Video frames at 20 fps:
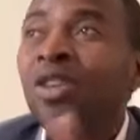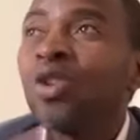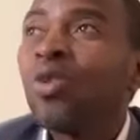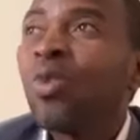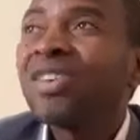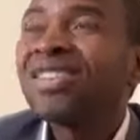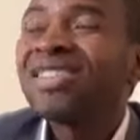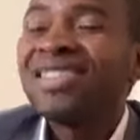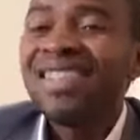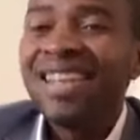He
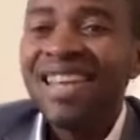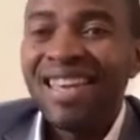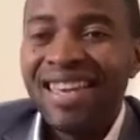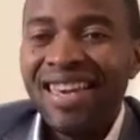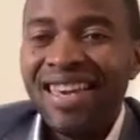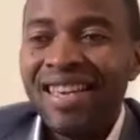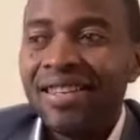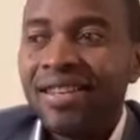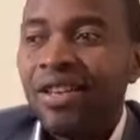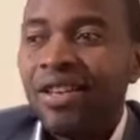was
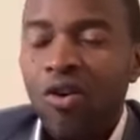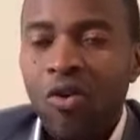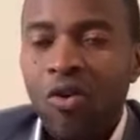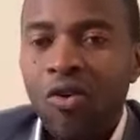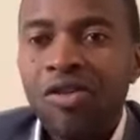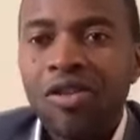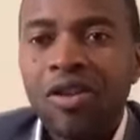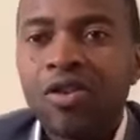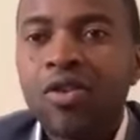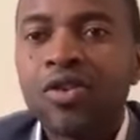naked
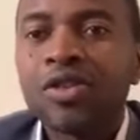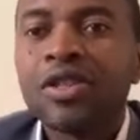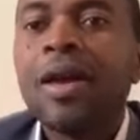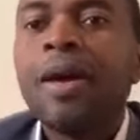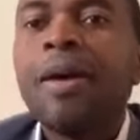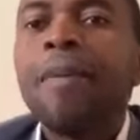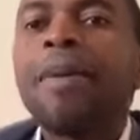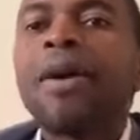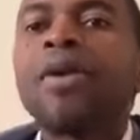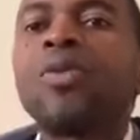on the cross.
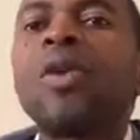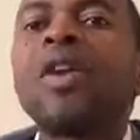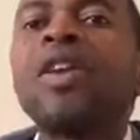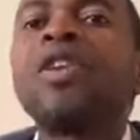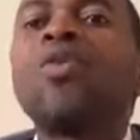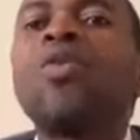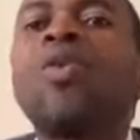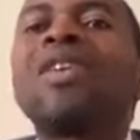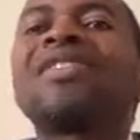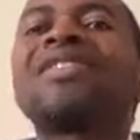But when
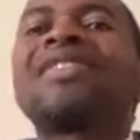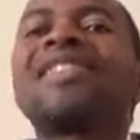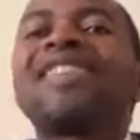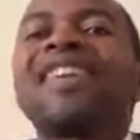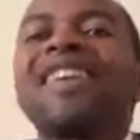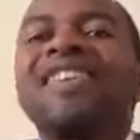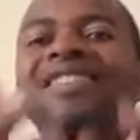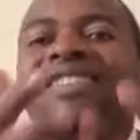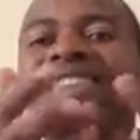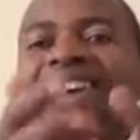he was
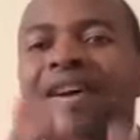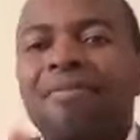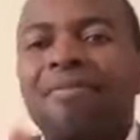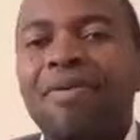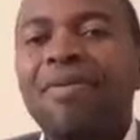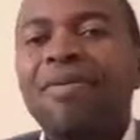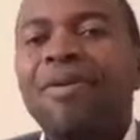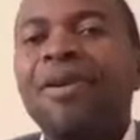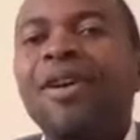raised up